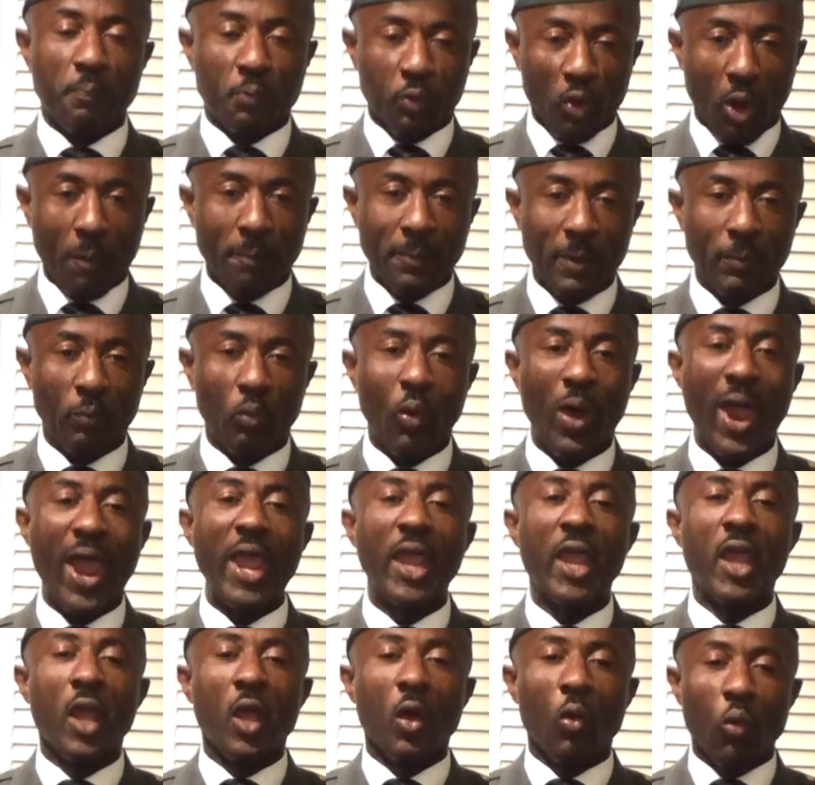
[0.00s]
the problem
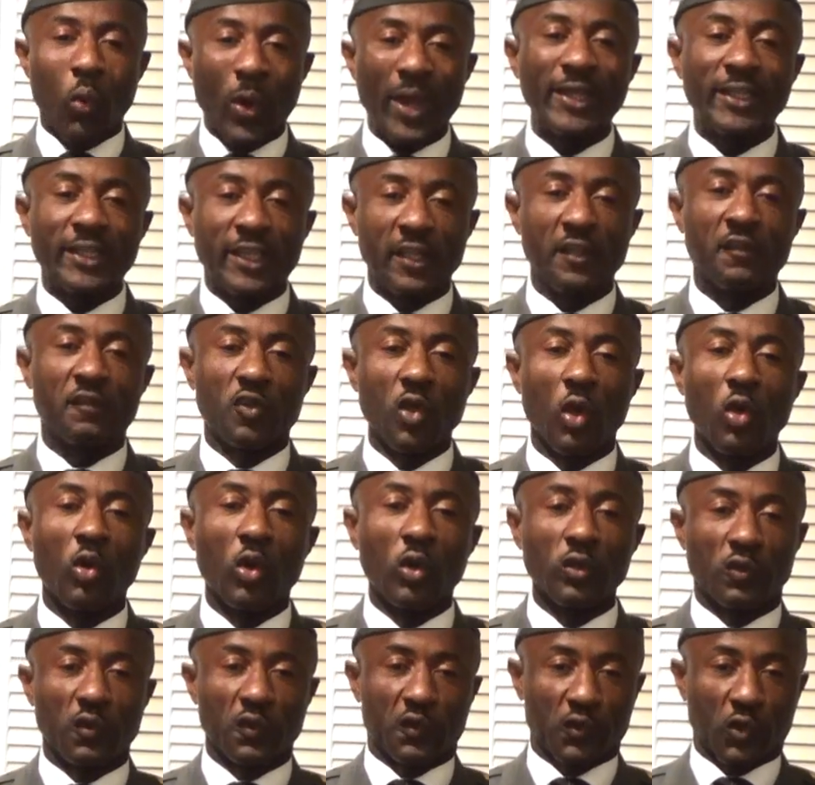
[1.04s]
why when kids
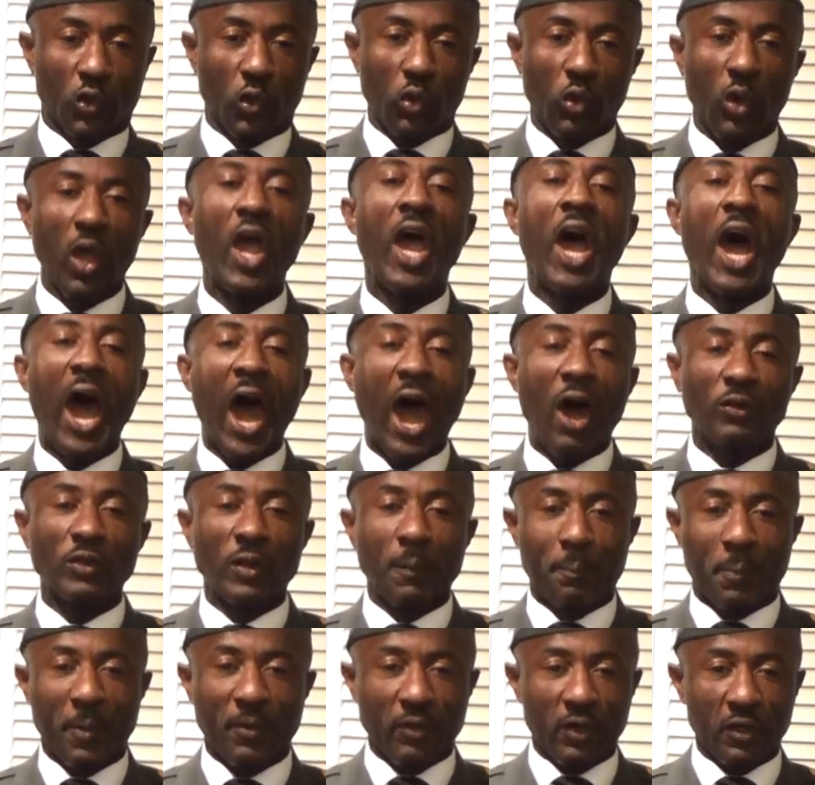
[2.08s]
don't go to school
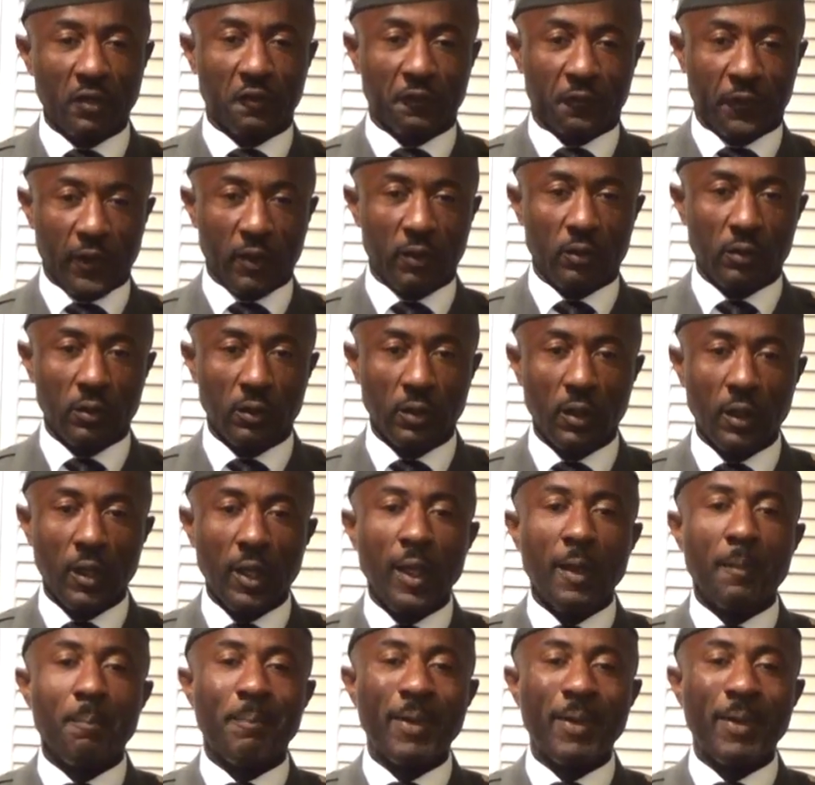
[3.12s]
how the parents feel